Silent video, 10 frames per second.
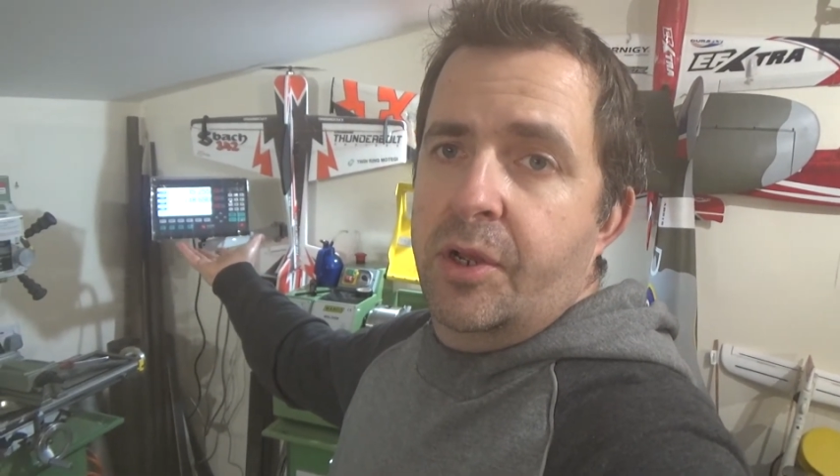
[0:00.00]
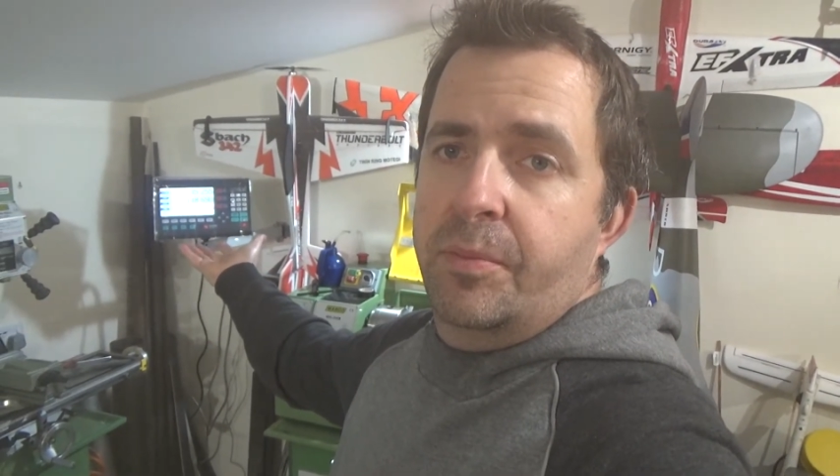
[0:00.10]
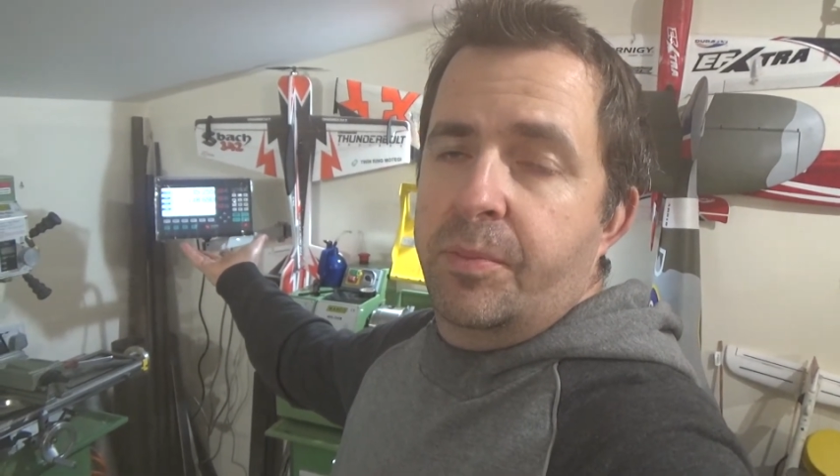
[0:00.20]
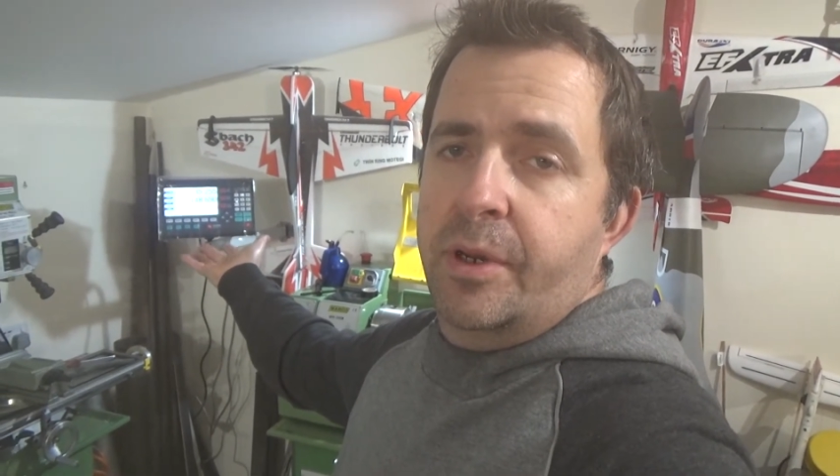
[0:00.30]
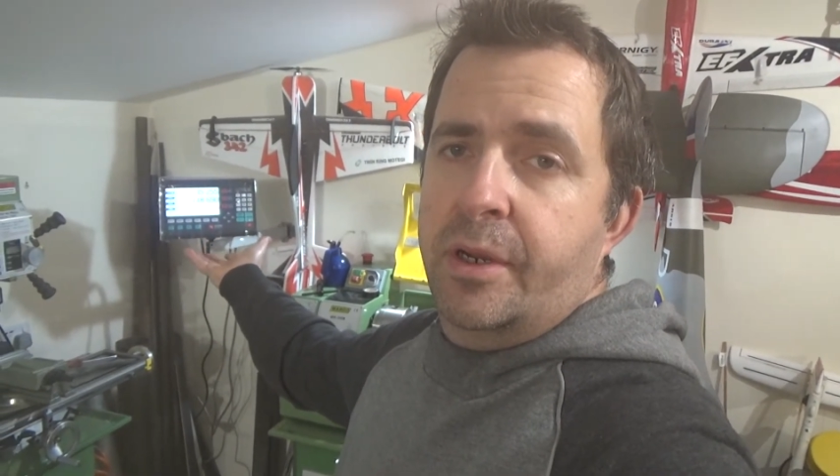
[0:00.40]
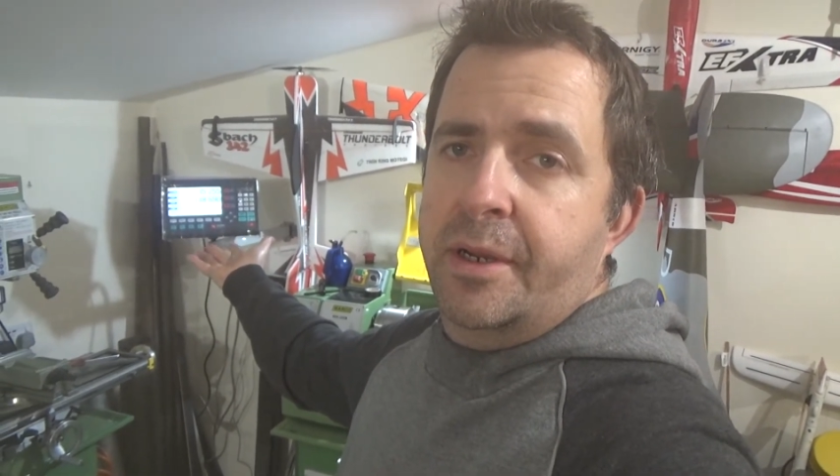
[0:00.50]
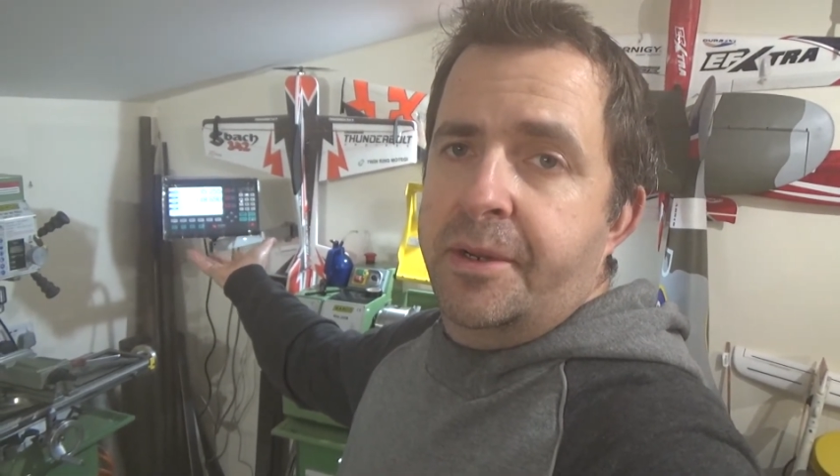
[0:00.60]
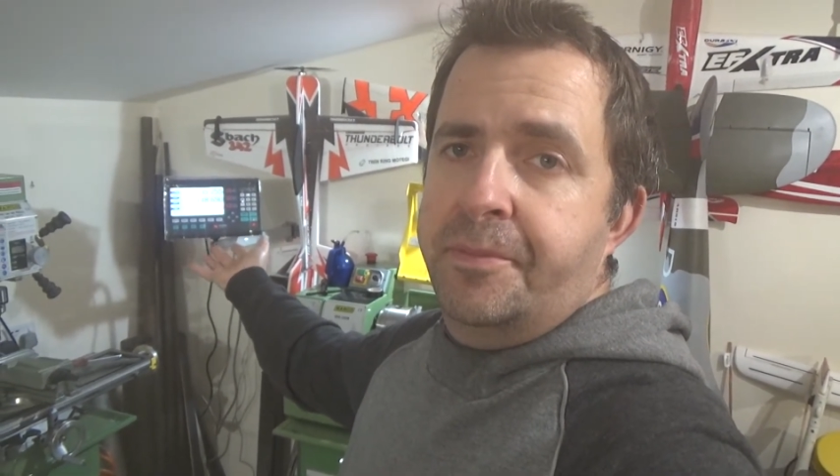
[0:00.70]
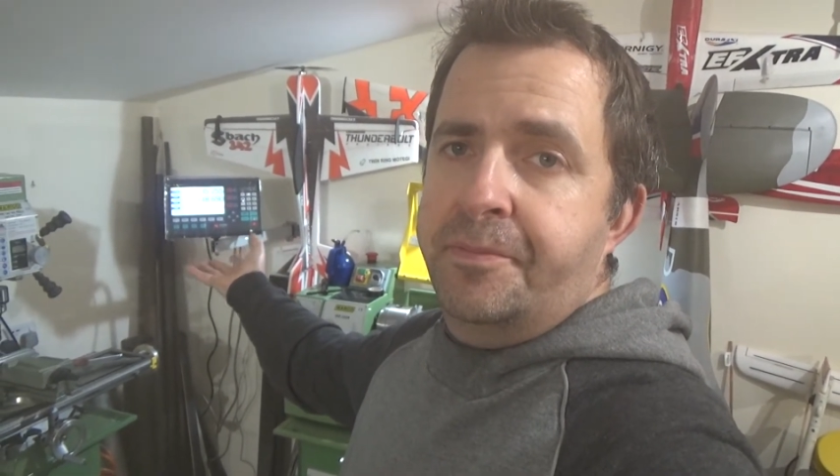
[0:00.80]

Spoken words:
but